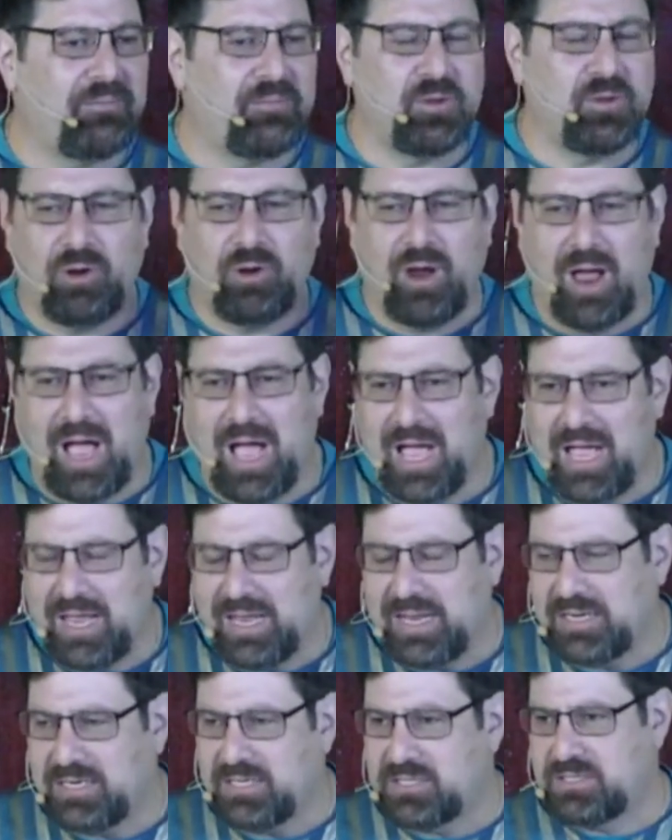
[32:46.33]
your
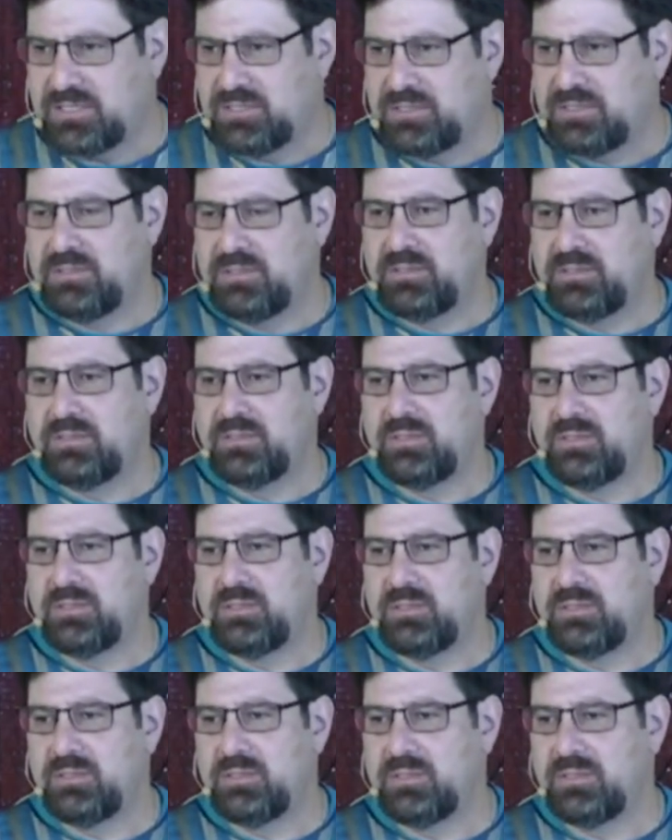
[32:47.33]
eyes,
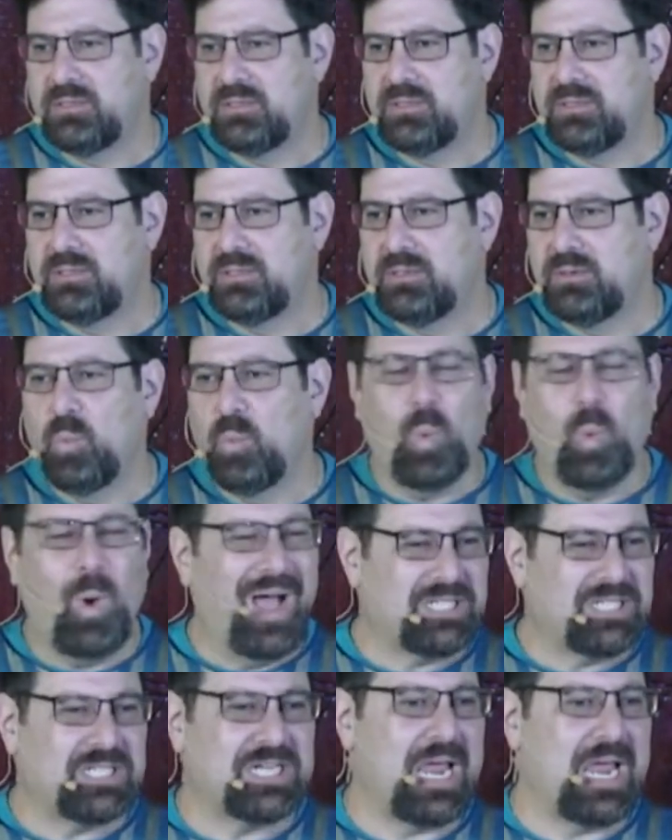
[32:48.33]

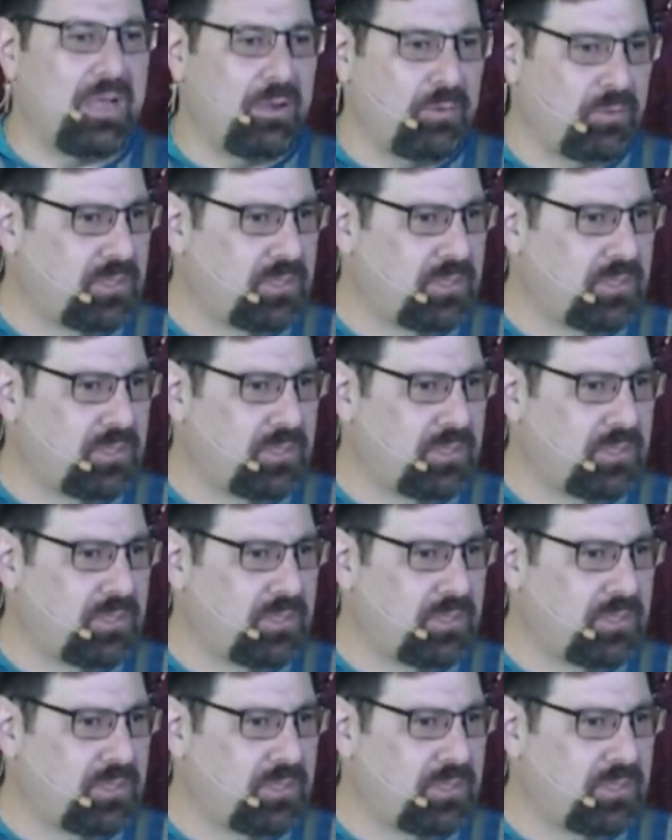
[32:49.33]
Watch out.